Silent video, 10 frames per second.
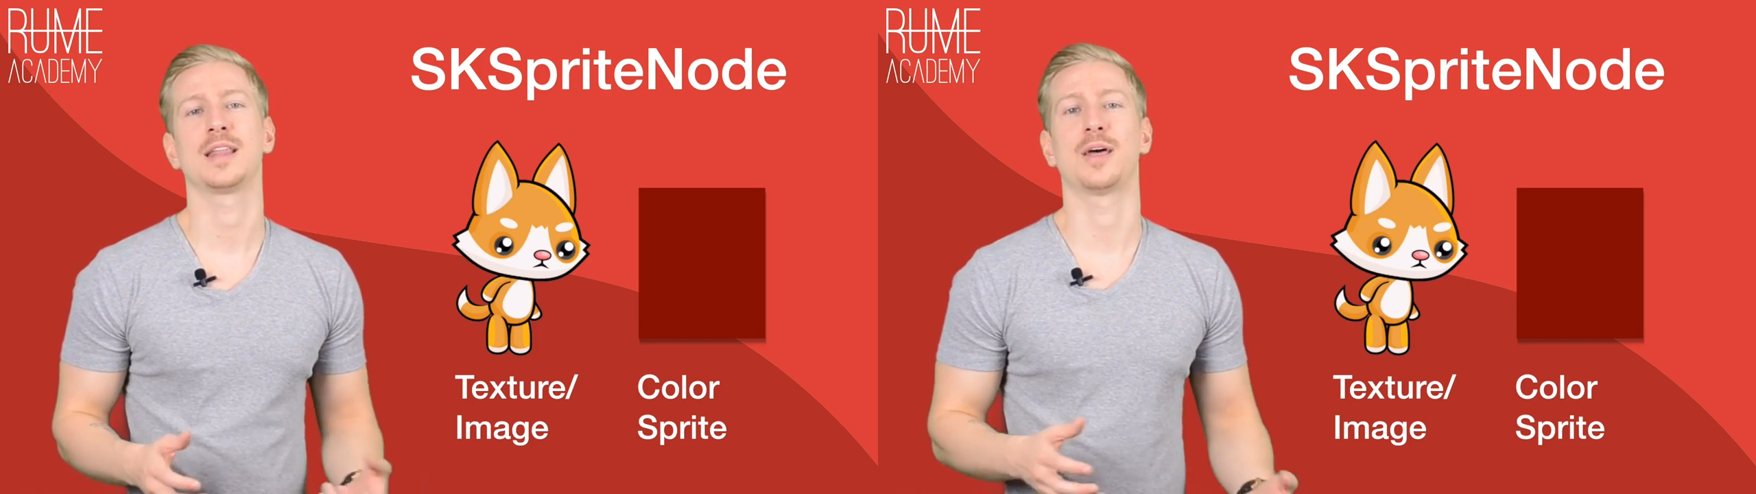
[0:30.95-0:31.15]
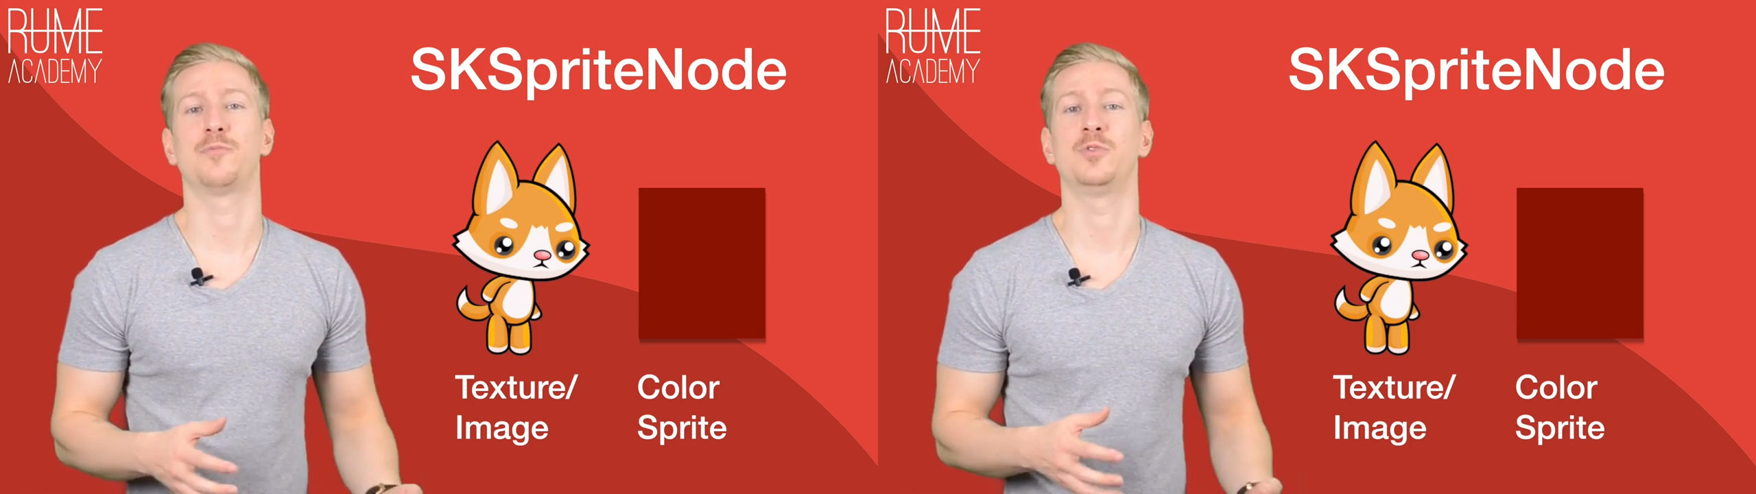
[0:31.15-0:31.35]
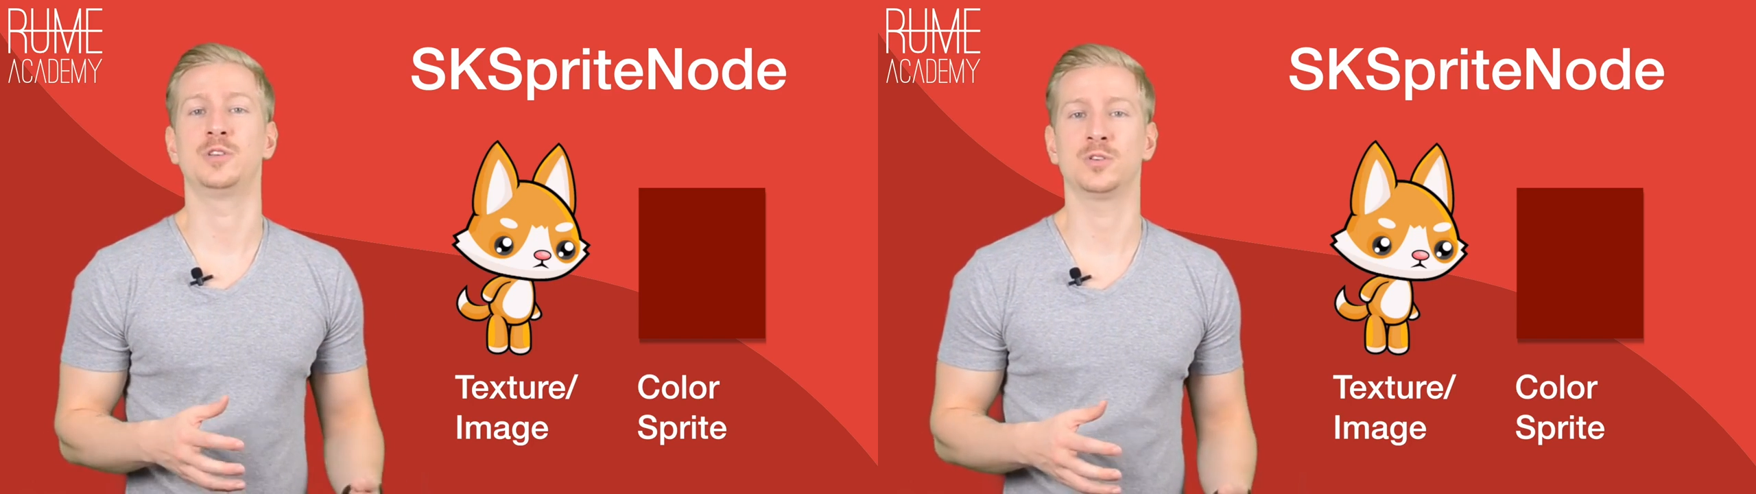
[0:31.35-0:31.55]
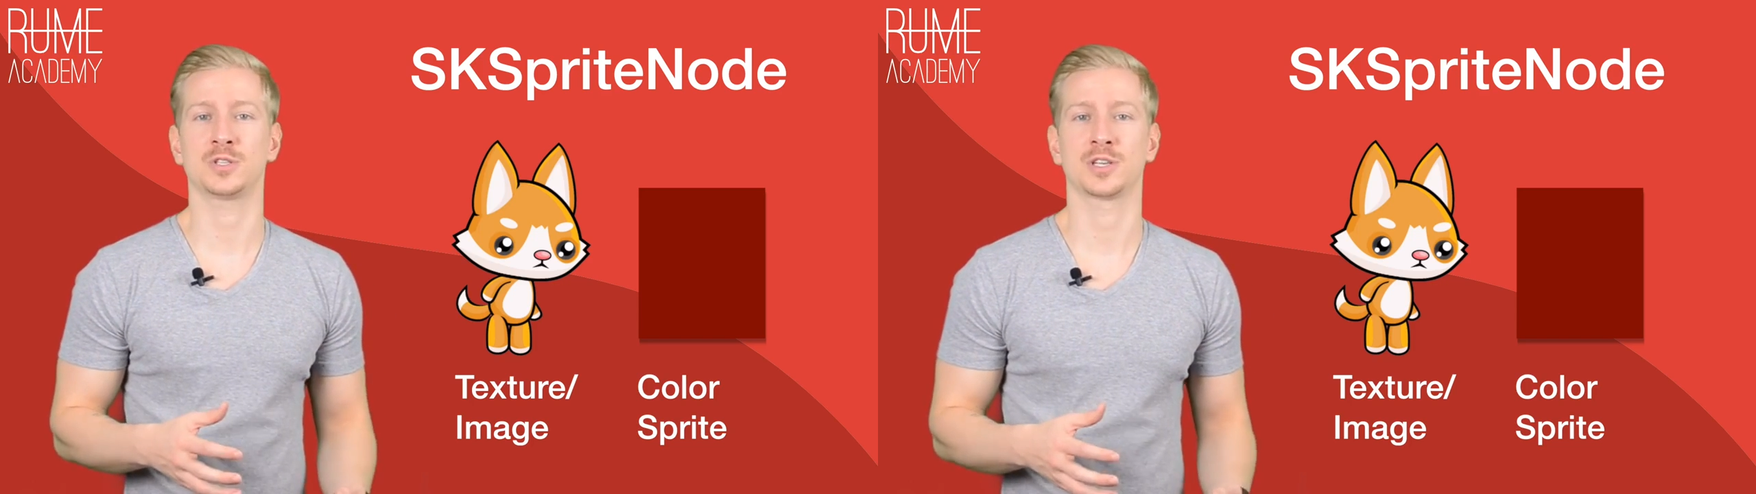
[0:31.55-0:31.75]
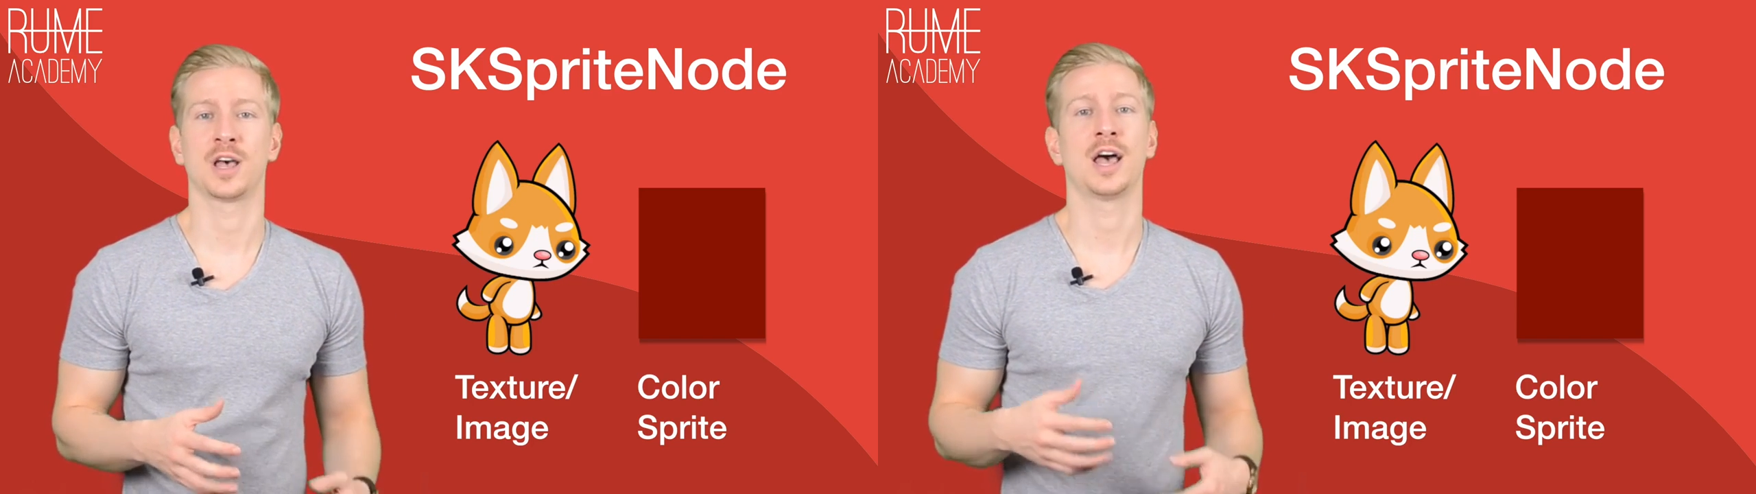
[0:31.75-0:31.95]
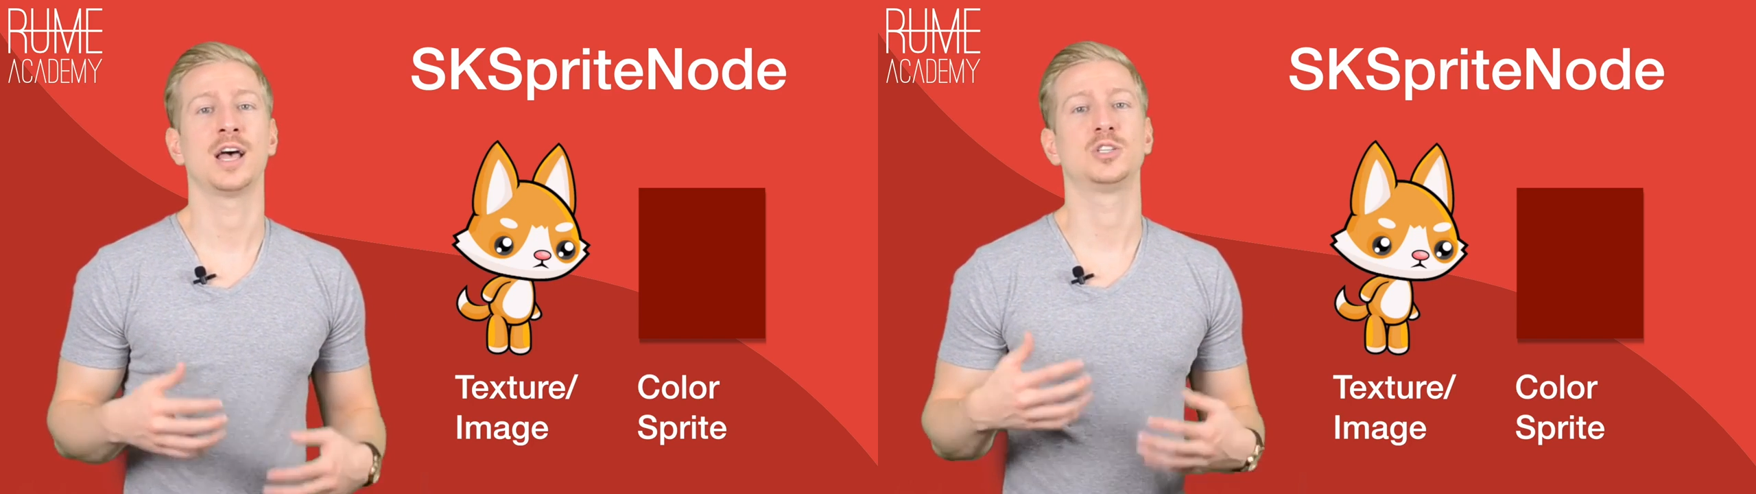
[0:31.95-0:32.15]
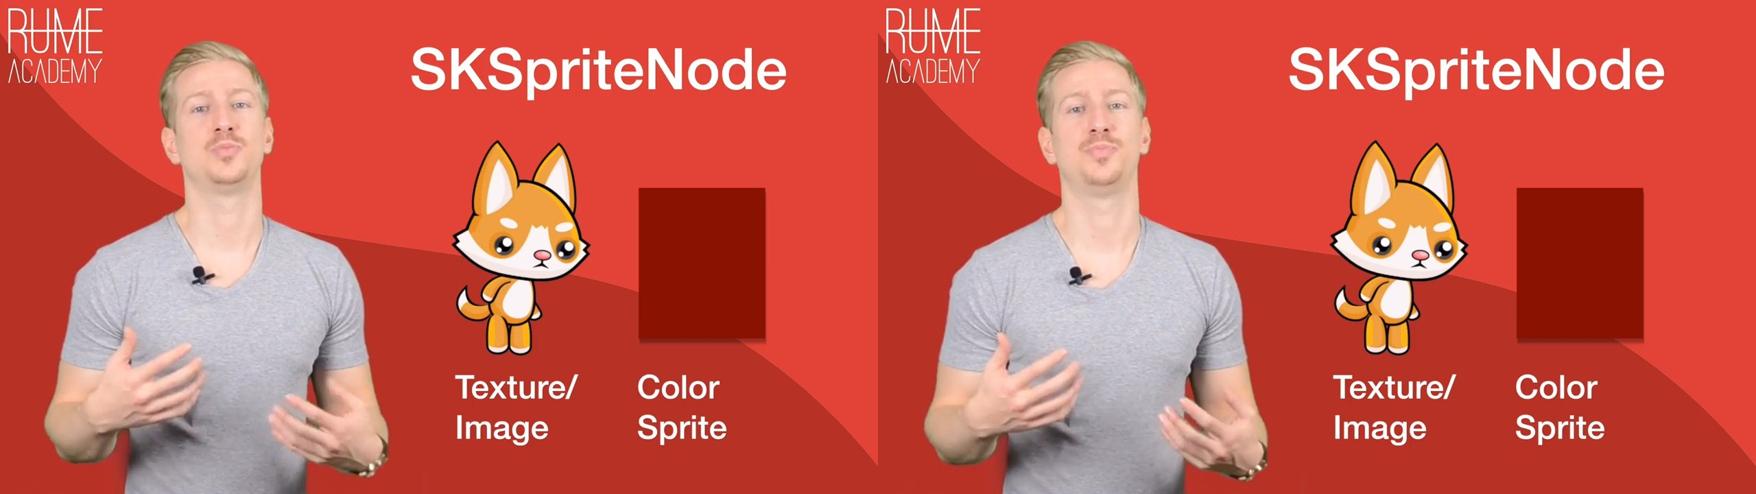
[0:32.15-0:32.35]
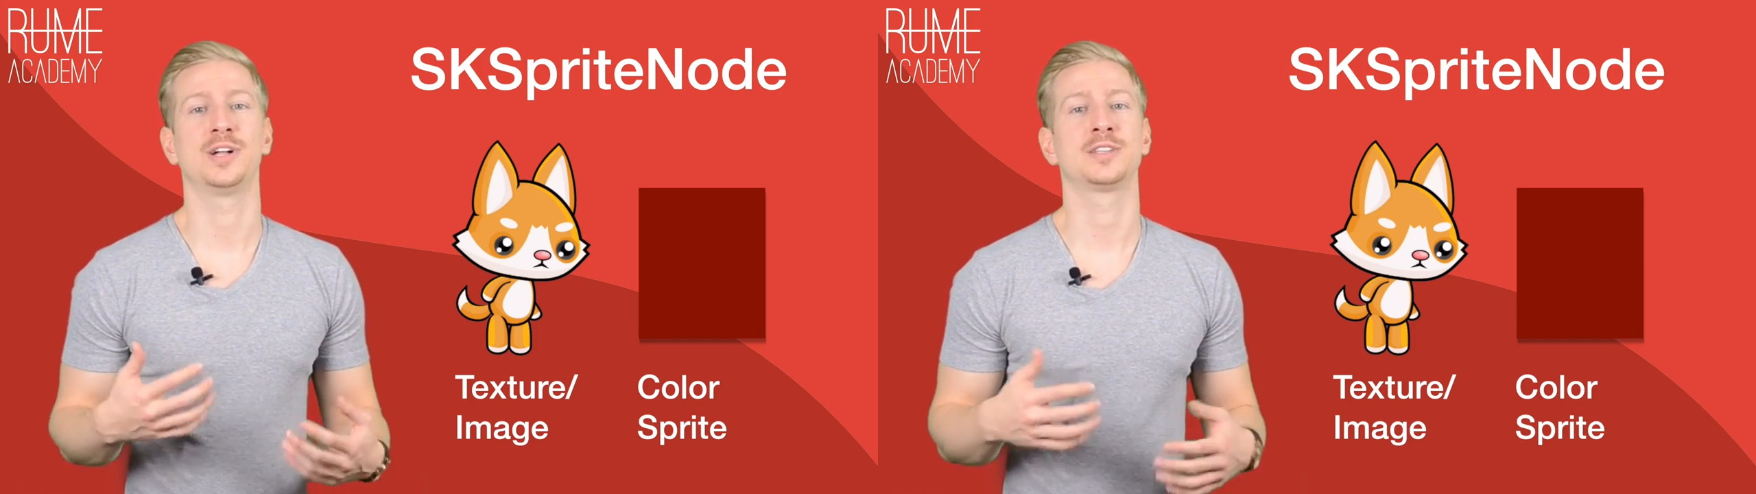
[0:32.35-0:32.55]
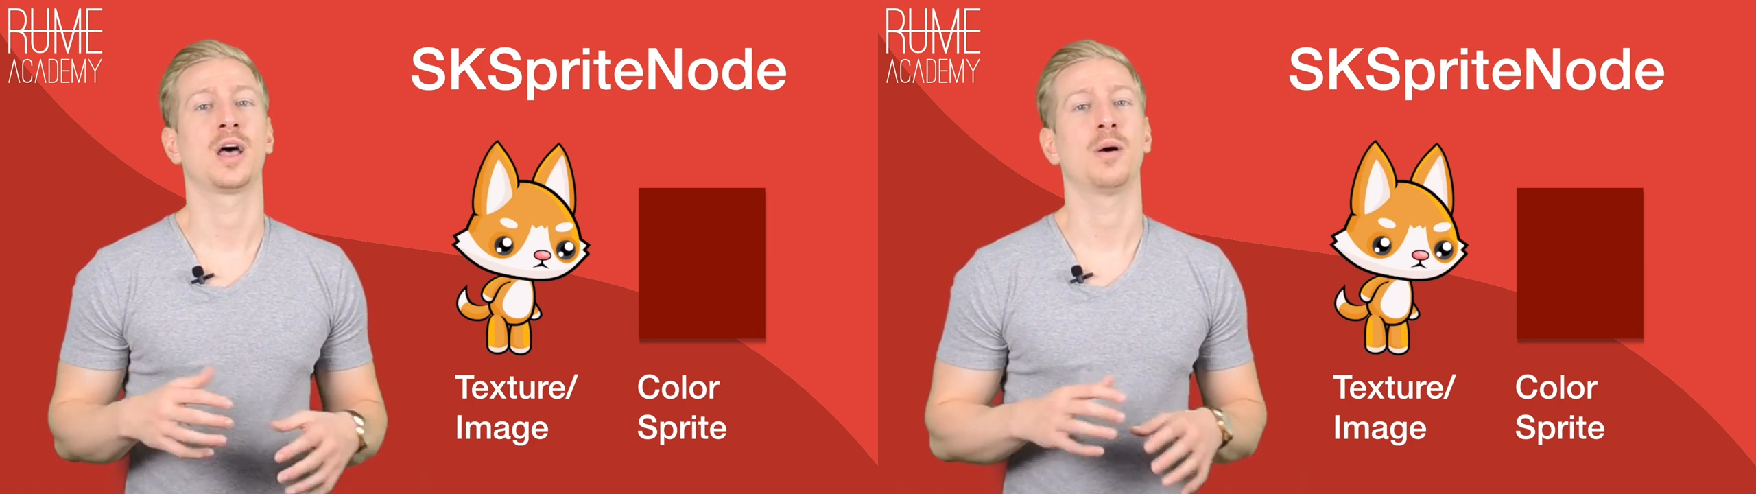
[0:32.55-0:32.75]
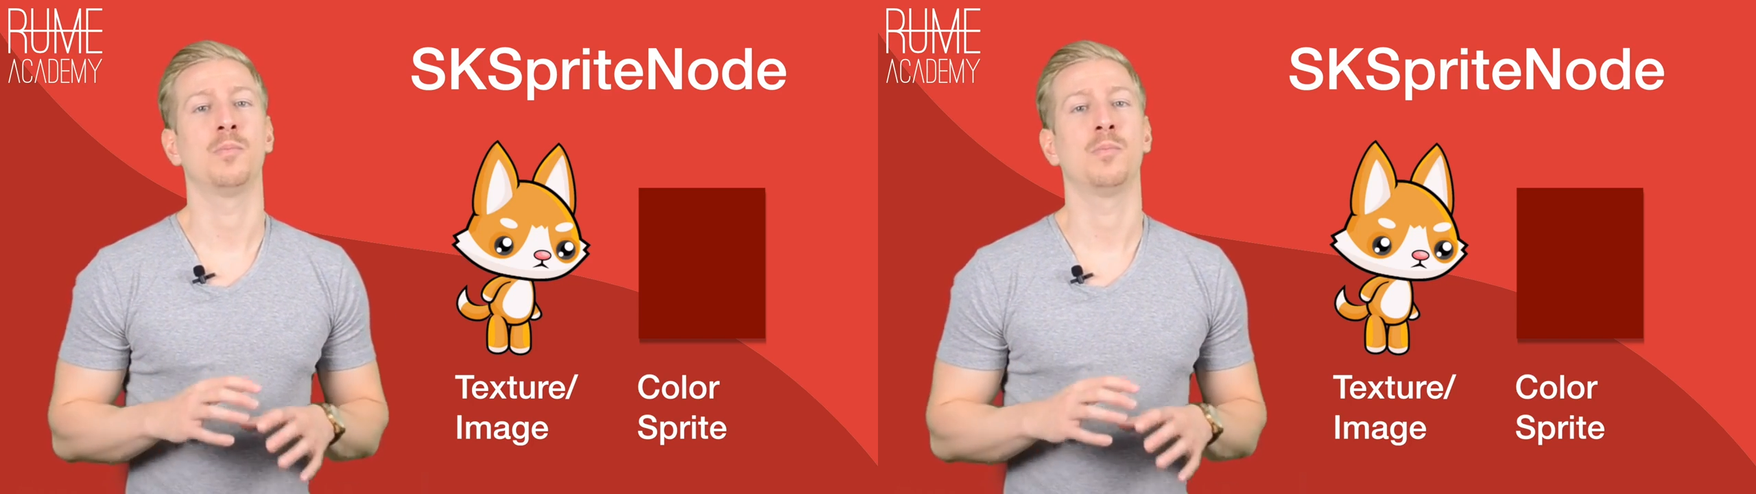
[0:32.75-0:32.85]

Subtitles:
that we use to build